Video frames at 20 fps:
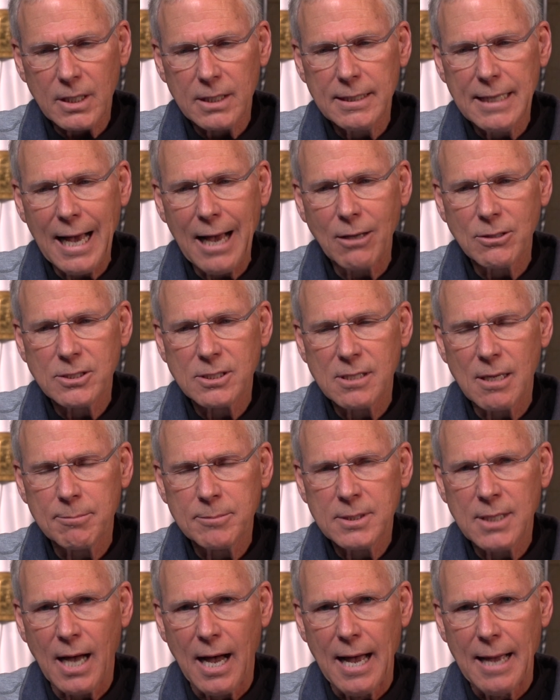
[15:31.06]
Now,
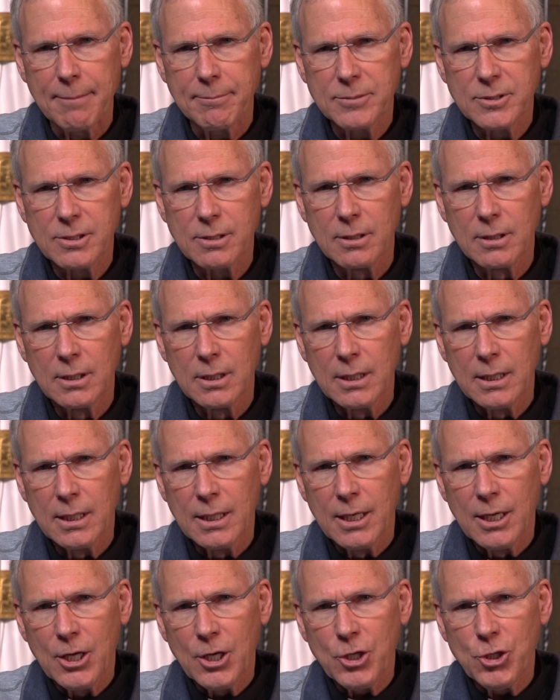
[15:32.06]
sometimes
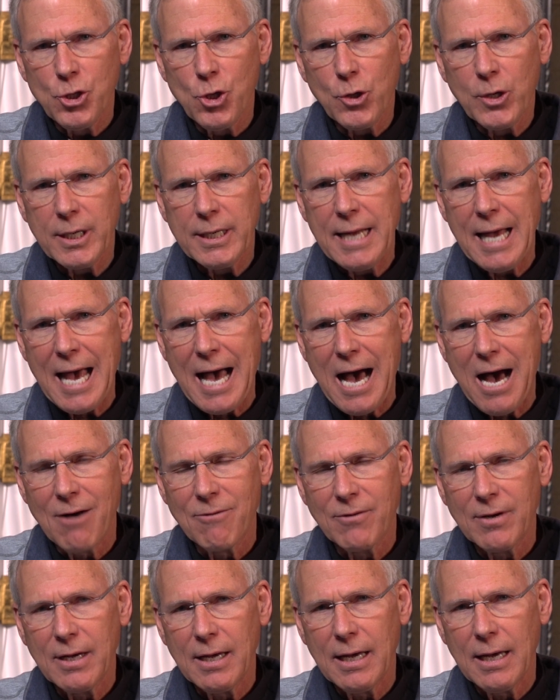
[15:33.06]
you can
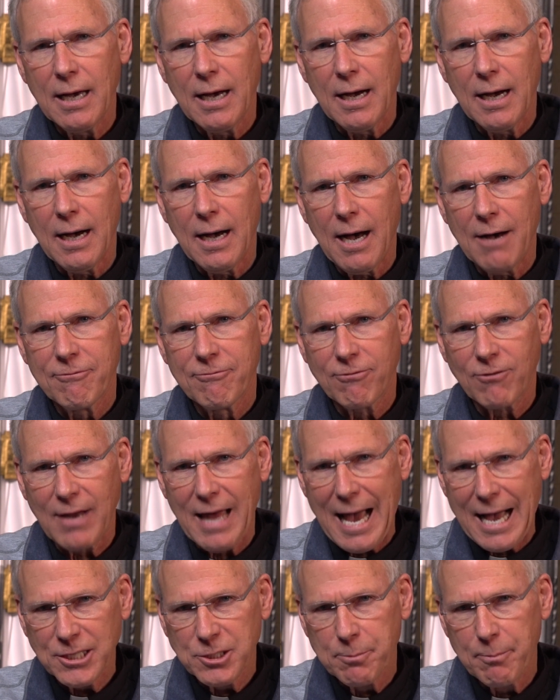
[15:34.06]
have a
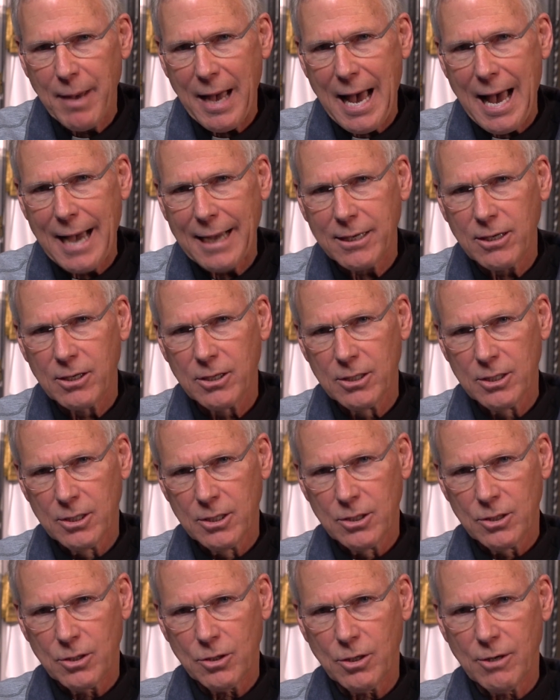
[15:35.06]
flashback
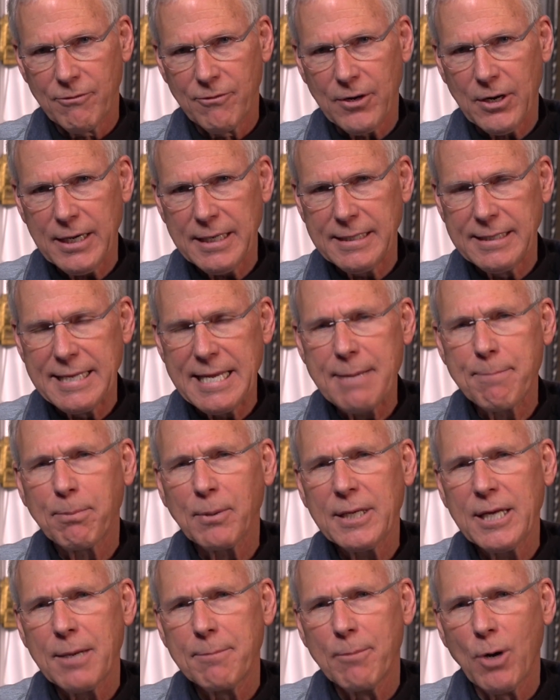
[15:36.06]
or a very
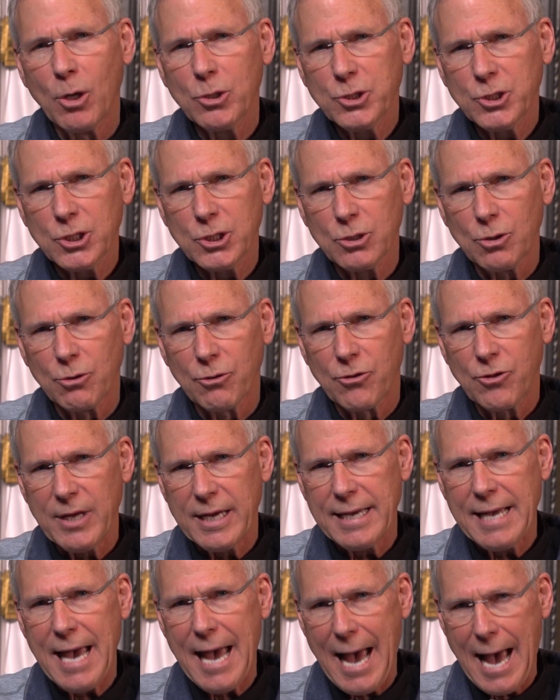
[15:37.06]
deeply emotional
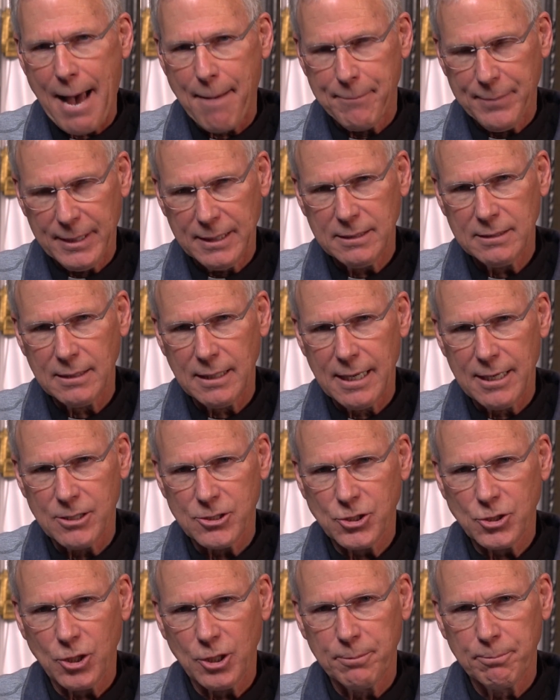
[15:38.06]
thing happen at a
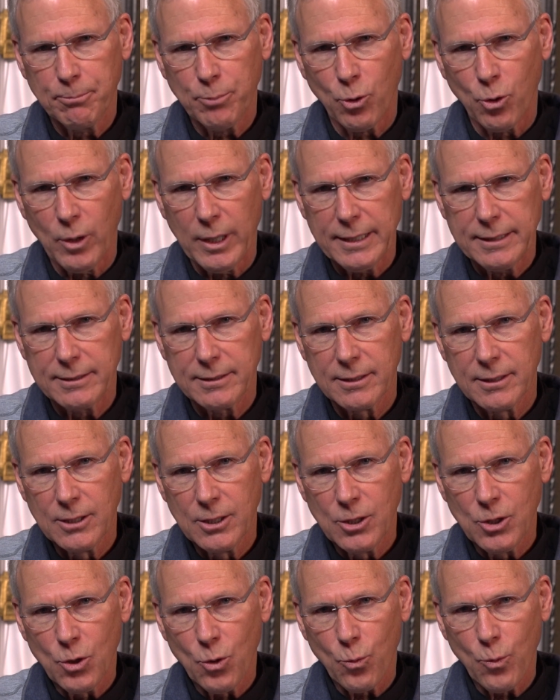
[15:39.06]
certain point.
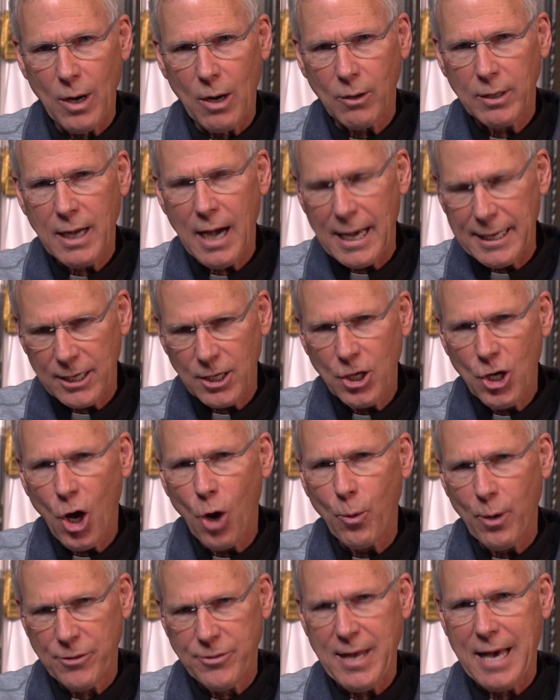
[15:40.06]
Well, kind of go
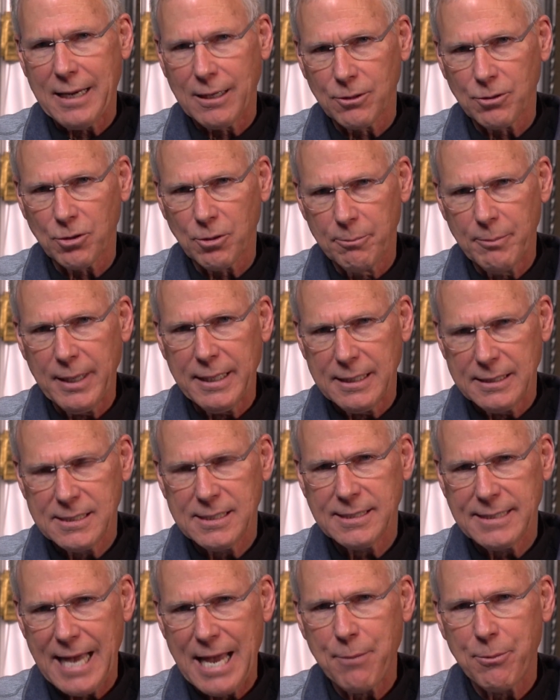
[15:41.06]
with that a little bit and
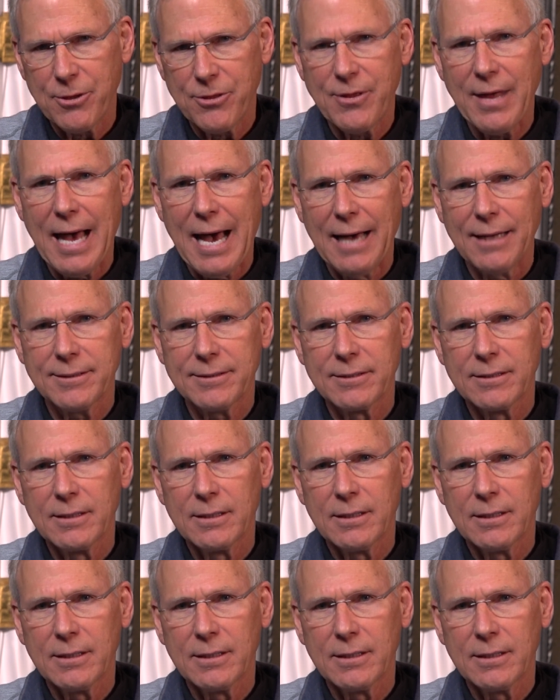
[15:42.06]
stay with that.